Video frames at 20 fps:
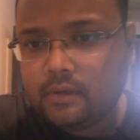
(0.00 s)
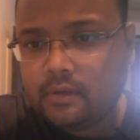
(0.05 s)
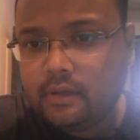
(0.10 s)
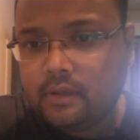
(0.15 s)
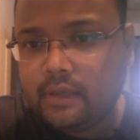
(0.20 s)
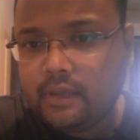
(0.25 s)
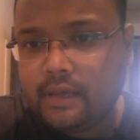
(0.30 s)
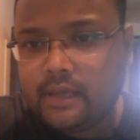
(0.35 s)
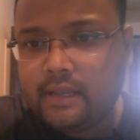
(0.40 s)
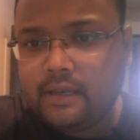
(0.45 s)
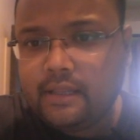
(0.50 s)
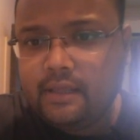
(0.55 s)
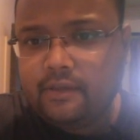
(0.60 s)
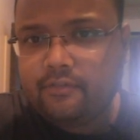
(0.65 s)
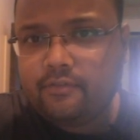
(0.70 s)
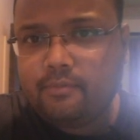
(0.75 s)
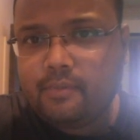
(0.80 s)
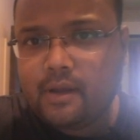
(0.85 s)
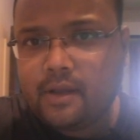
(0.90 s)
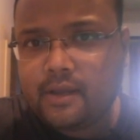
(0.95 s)
And
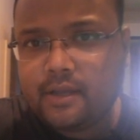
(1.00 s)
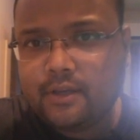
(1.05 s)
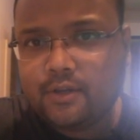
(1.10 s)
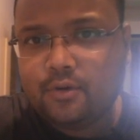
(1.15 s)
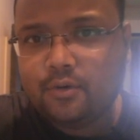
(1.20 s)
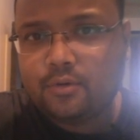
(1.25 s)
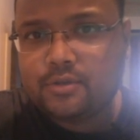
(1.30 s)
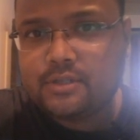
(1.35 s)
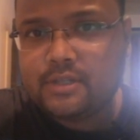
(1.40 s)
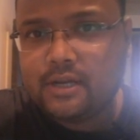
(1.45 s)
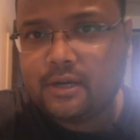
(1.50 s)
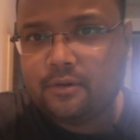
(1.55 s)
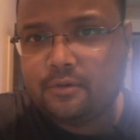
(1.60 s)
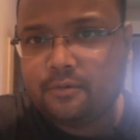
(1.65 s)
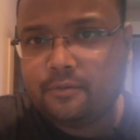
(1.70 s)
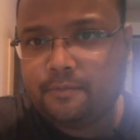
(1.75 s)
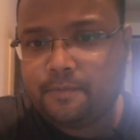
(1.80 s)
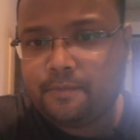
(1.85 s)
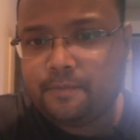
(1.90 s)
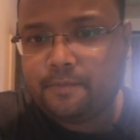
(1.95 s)
if market goes down,
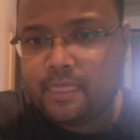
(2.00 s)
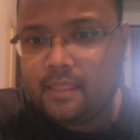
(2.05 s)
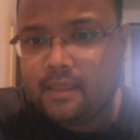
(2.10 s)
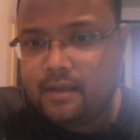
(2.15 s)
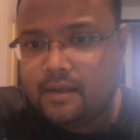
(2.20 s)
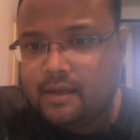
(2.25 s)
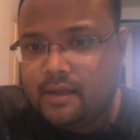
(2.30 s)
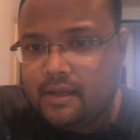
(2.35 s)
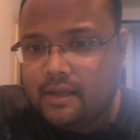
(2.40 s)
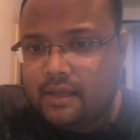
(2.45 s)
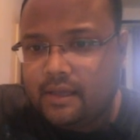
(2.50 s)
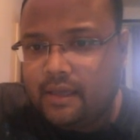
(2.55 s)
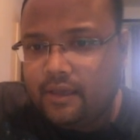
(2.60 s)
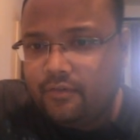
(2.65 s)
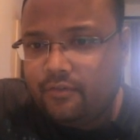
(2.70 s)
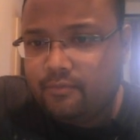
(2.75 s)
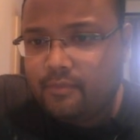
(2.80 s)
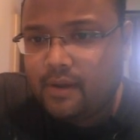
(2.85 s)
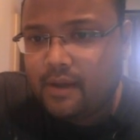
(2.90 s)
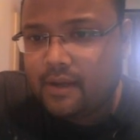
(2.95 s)

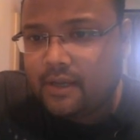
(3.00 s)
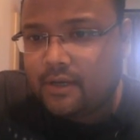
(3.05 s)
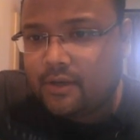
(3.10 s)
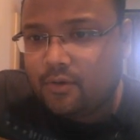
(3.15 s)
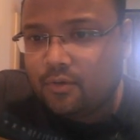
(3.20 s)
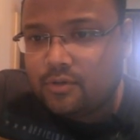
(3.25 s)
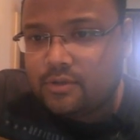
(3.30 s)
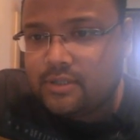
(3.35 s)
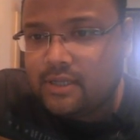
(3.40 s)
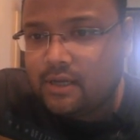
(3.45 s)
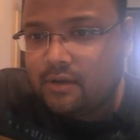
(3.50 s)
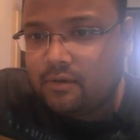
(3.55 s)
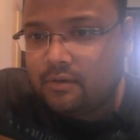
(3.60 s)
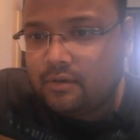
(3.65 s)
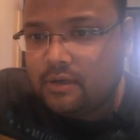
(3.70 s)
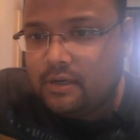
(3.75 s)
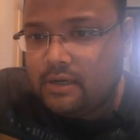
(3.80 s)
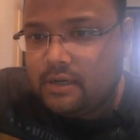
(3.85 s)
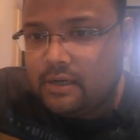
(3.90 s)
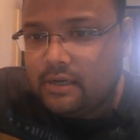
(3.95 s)

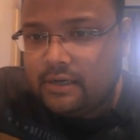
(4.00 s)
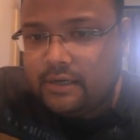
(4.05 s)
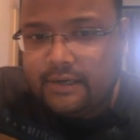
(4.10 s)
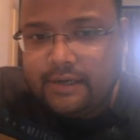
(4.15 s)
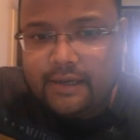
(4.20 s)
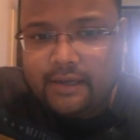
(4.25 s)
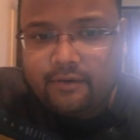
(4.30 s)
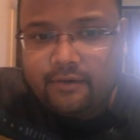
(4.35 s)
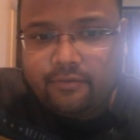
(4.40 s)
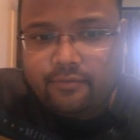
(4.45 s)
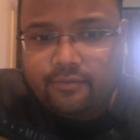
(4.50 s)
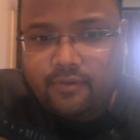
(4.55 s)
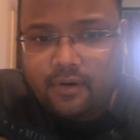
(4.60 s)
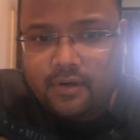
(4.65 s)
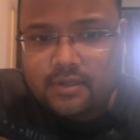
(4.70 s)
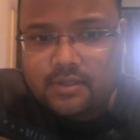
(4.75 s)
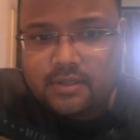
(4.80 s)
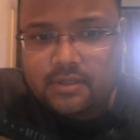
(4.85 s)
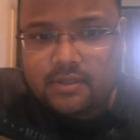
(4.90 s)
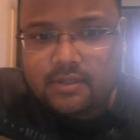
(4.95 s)
then
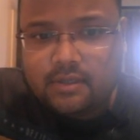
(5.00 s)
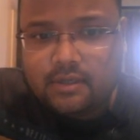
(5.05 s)
first